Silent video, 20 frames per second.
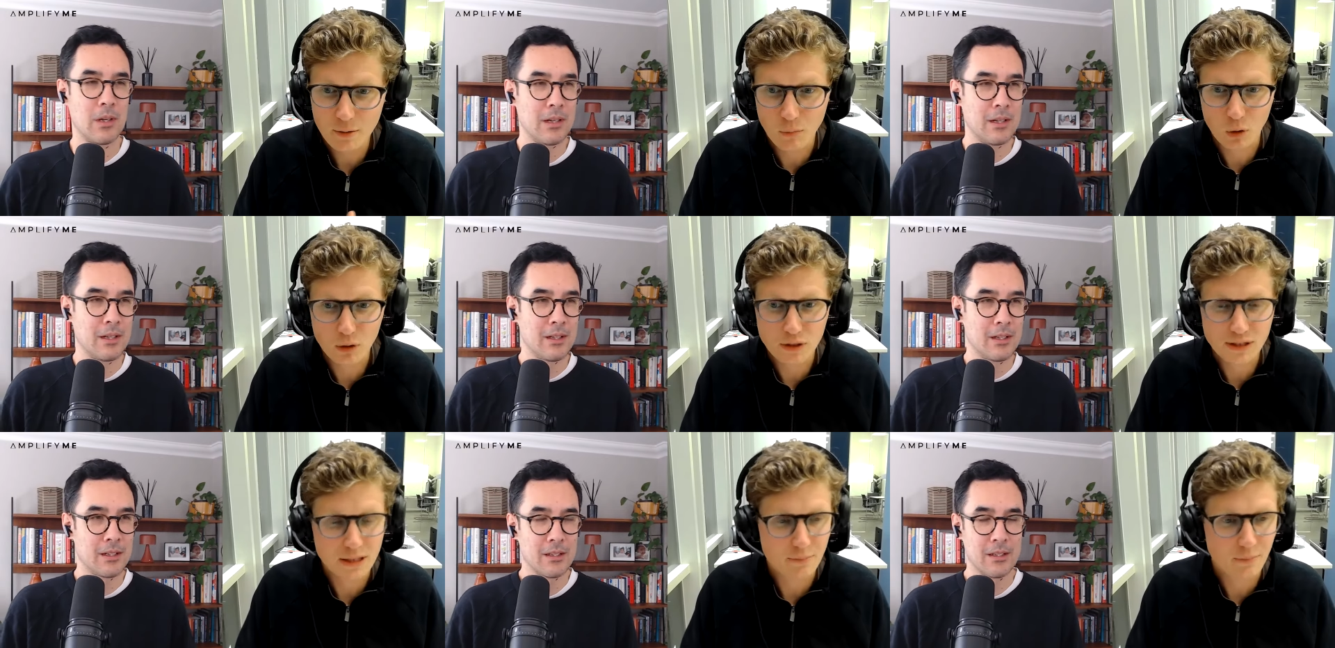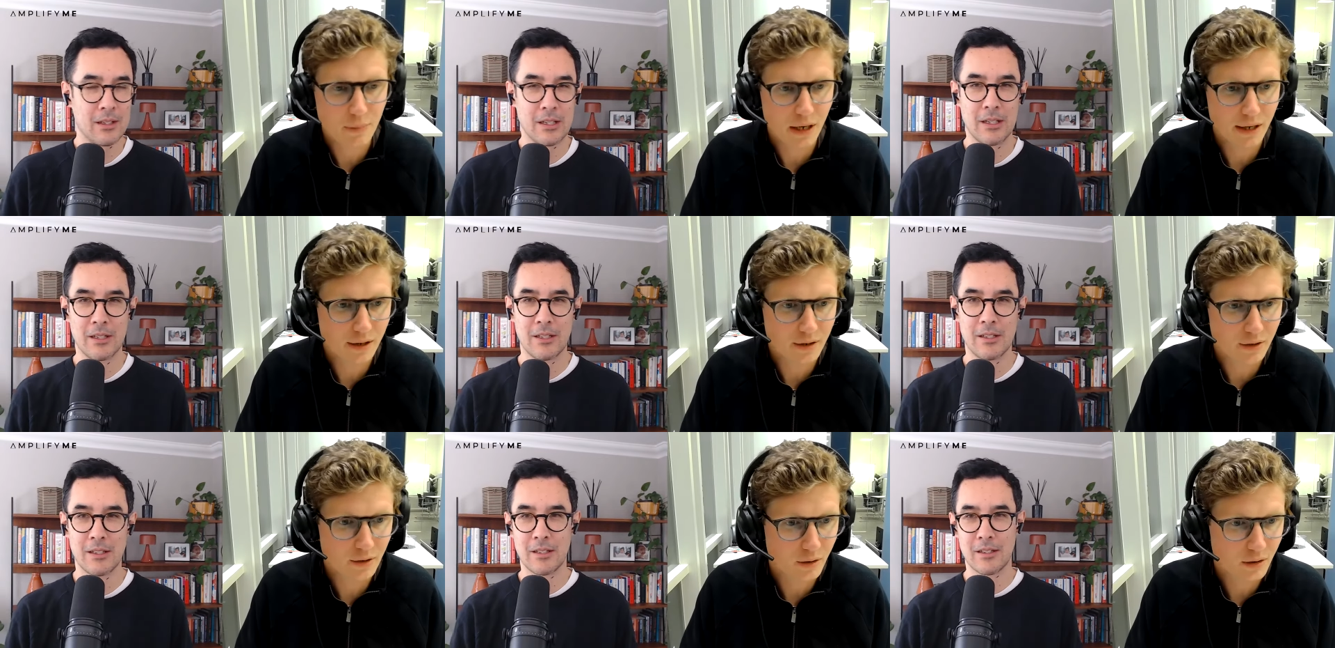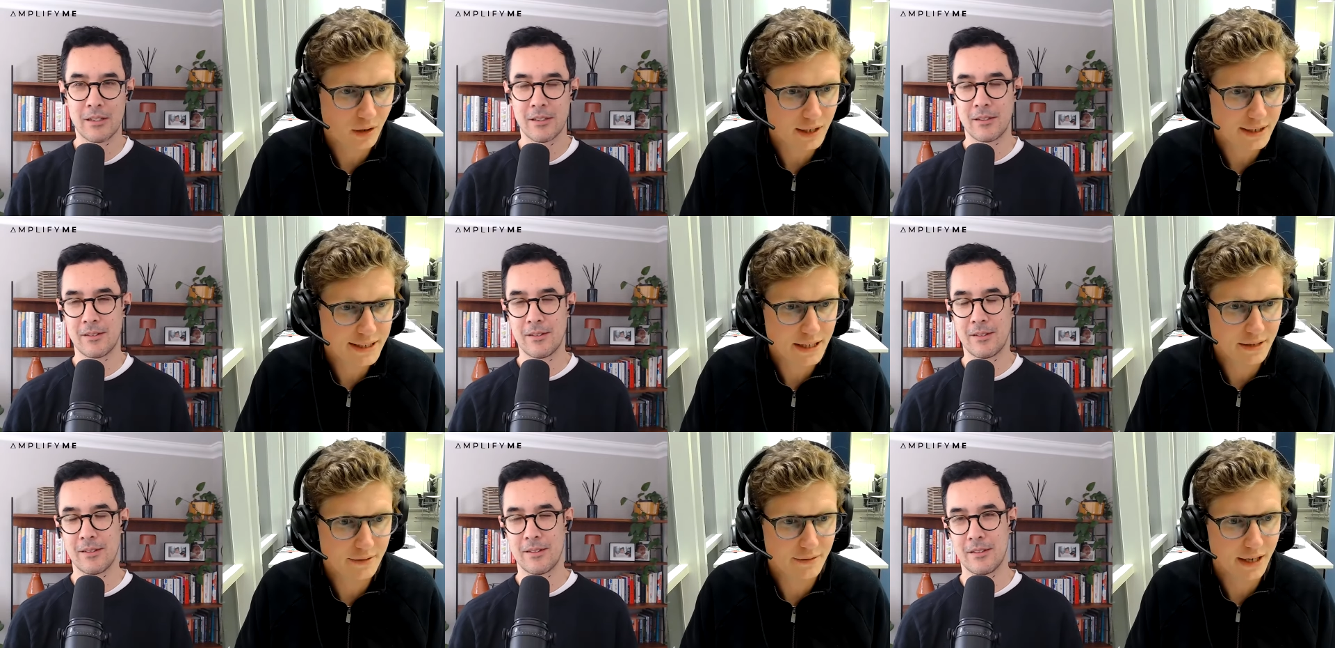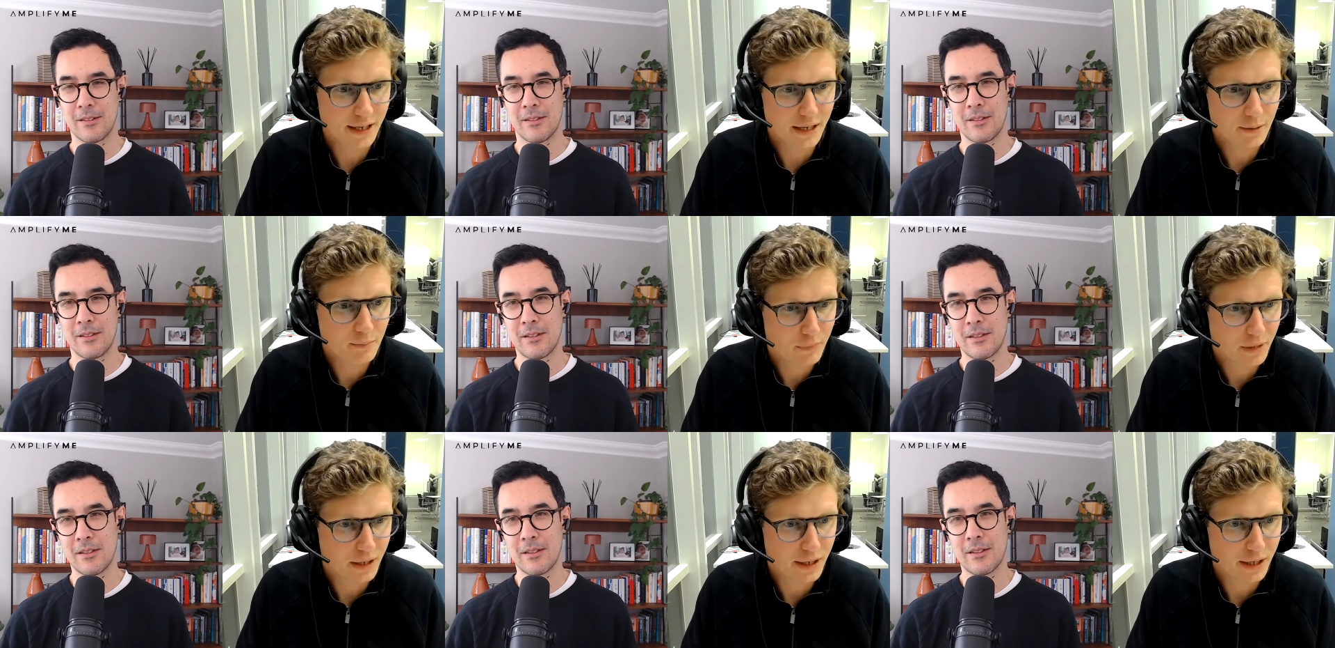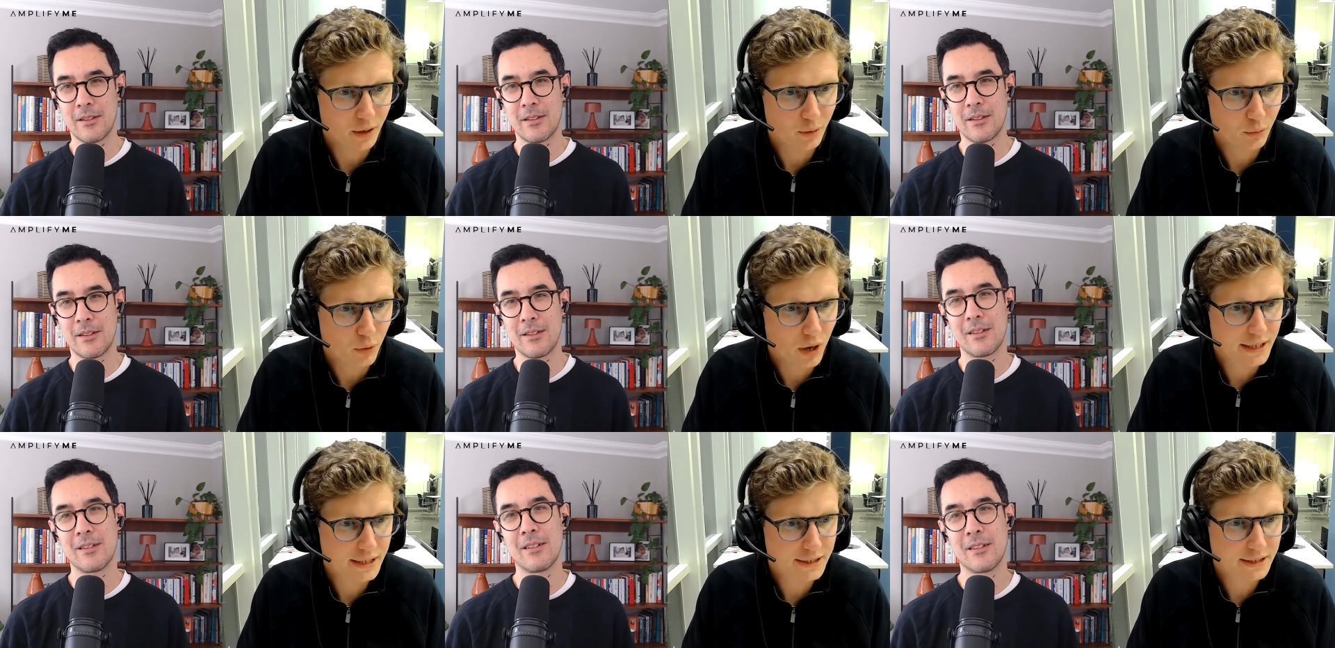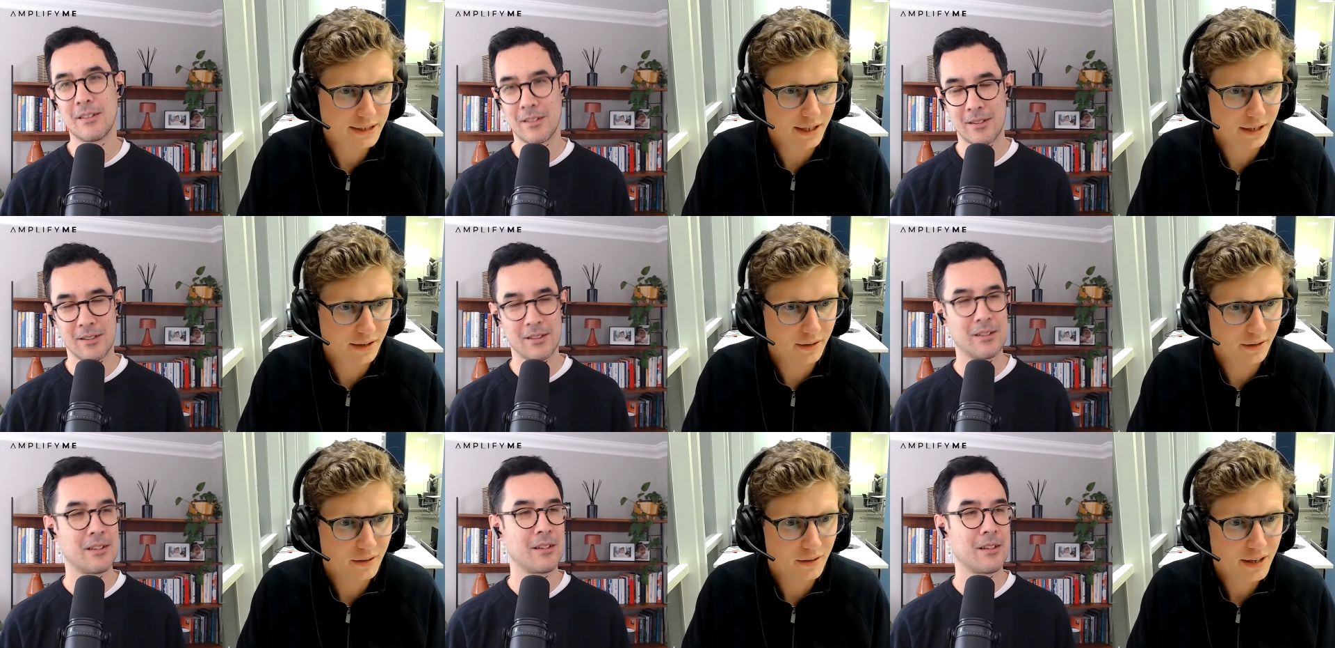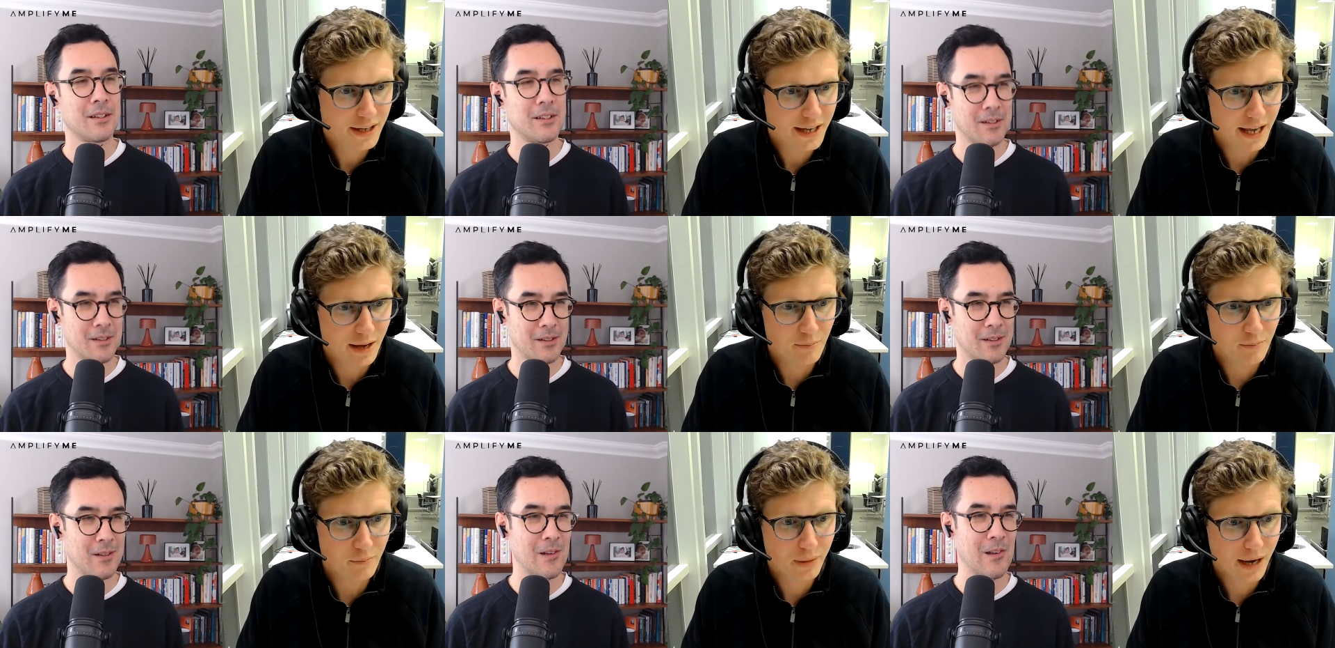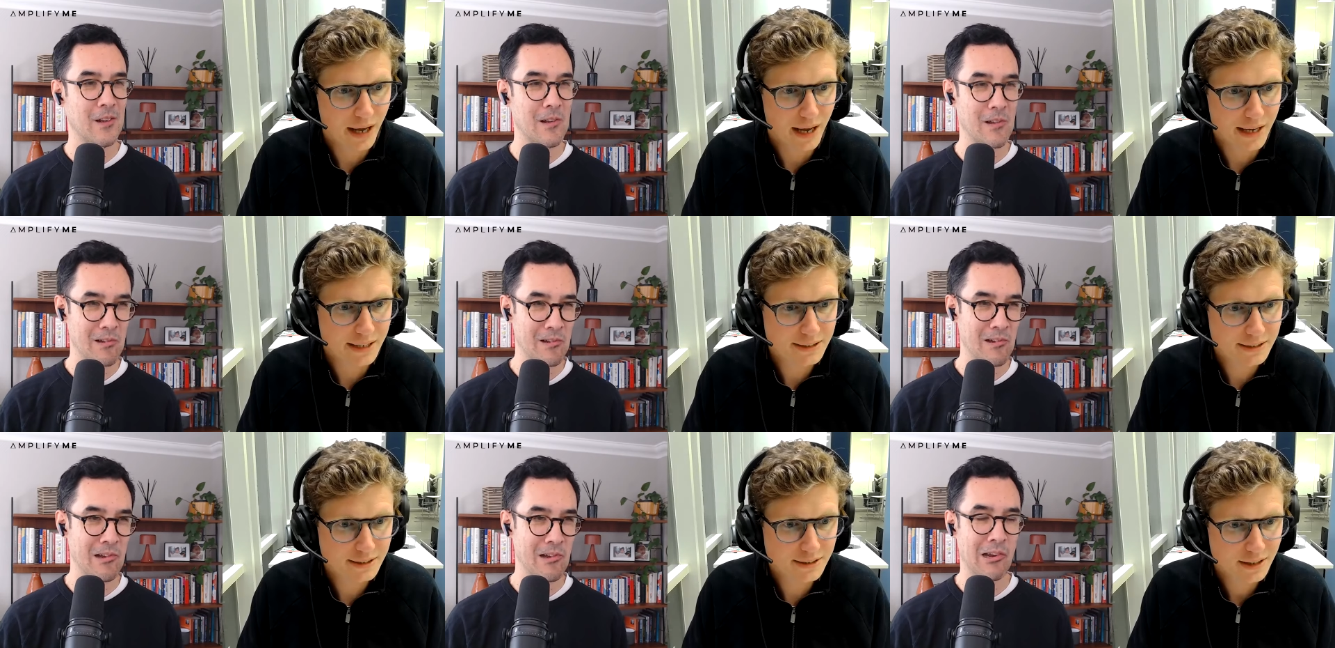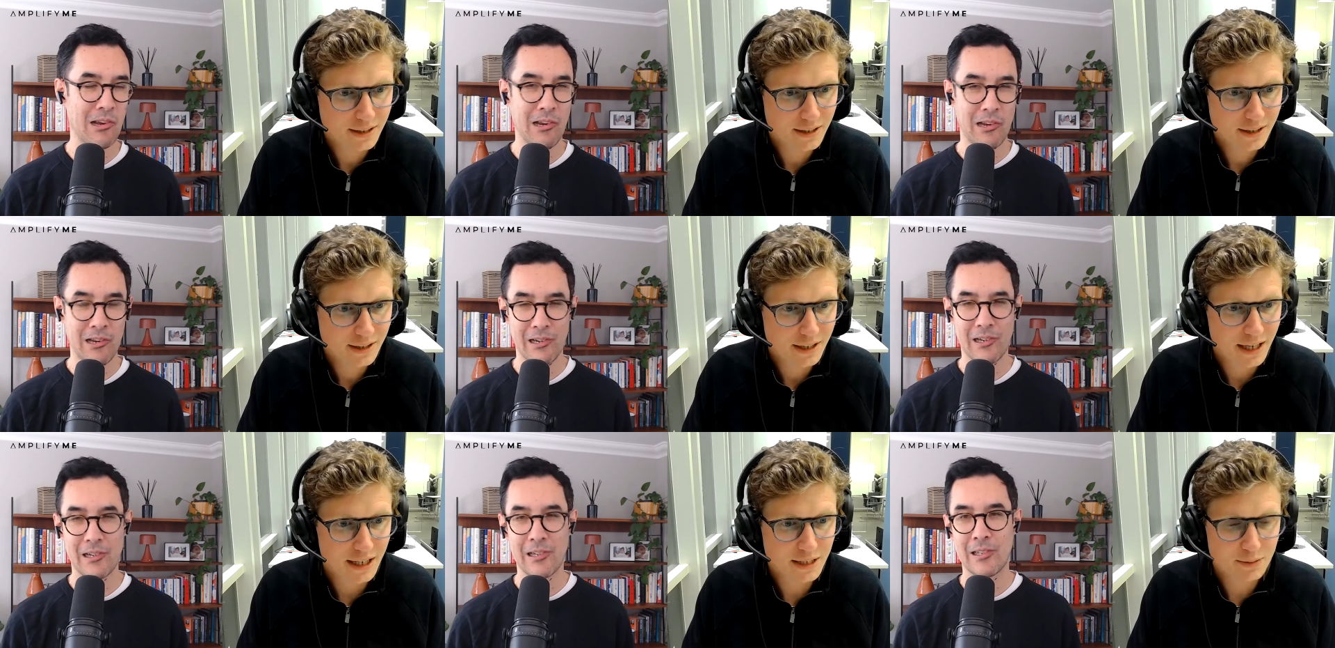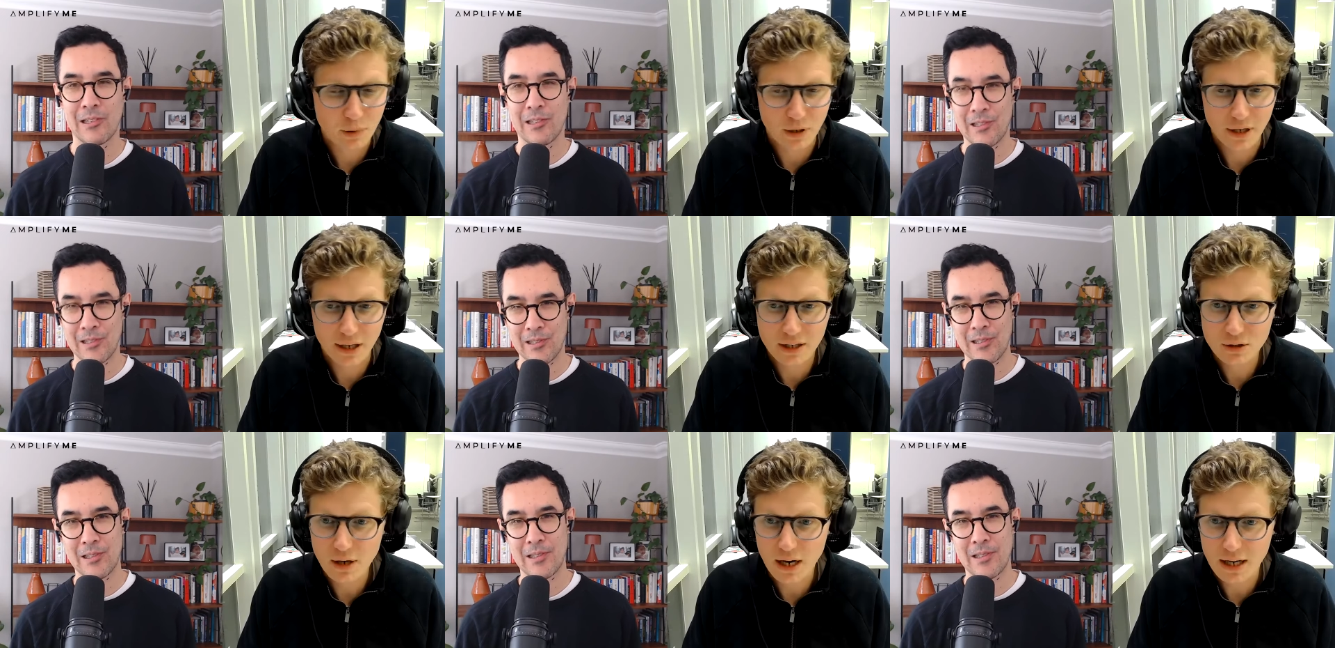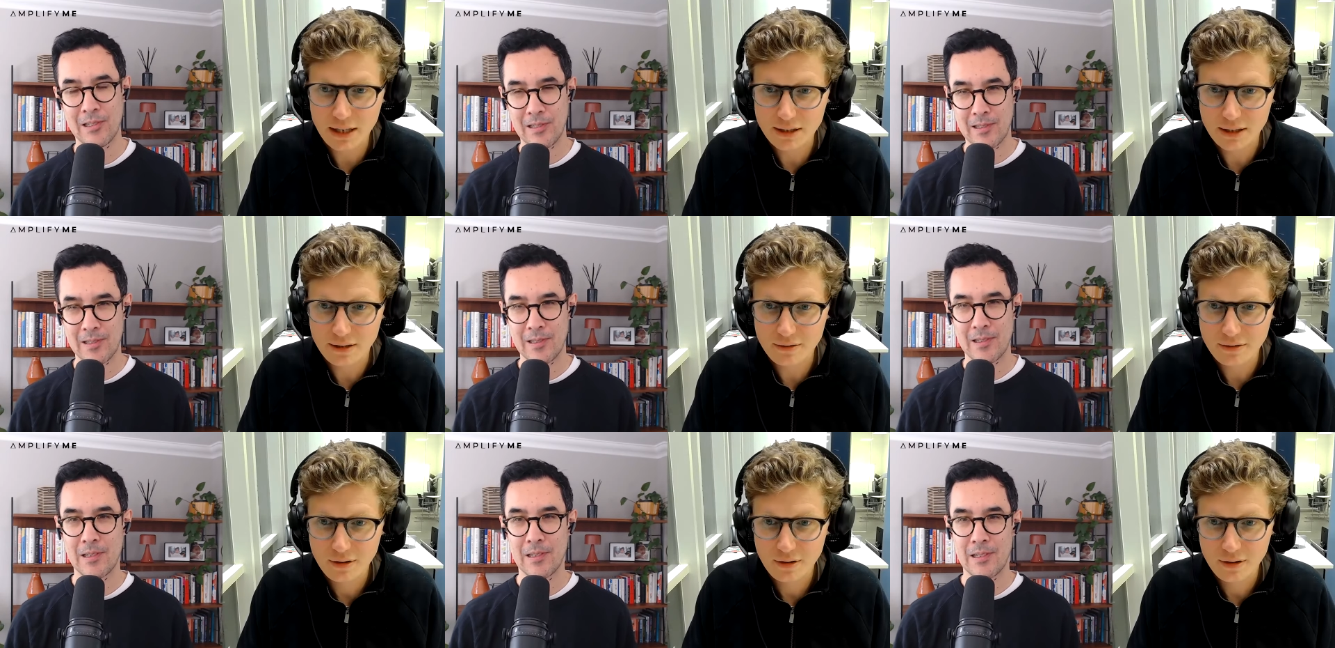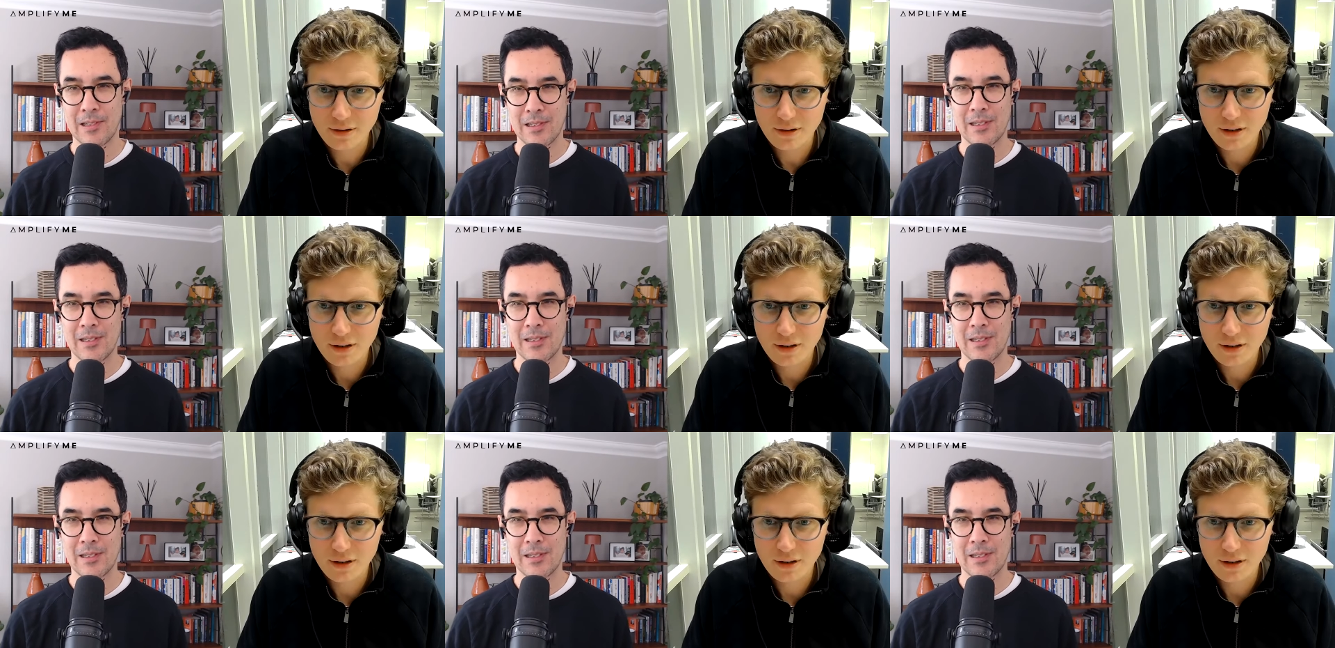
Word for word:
Speaker 1: multi-billion-dollar TV media rights deal in place, it's pretty attractive.